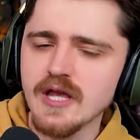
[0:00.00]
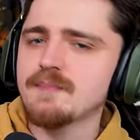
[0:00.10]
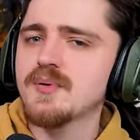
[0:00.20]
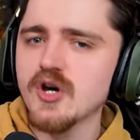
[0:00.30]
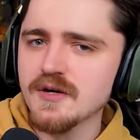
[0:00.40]

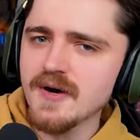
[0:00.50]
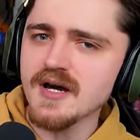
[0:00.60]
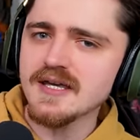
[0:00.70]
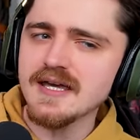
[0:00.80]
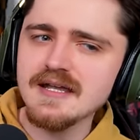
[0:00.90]
like,
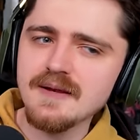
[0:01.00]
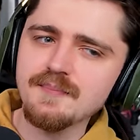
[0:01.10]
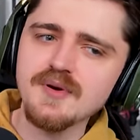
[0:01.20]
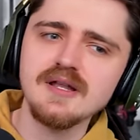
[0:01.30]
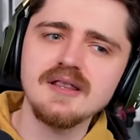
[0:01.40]
bookmark
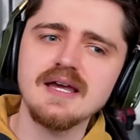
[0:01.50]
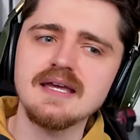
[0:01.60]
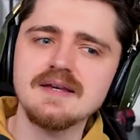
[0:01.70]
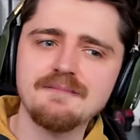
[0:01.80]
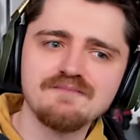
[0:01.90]
it, but,
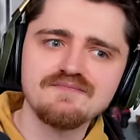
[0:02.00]
like,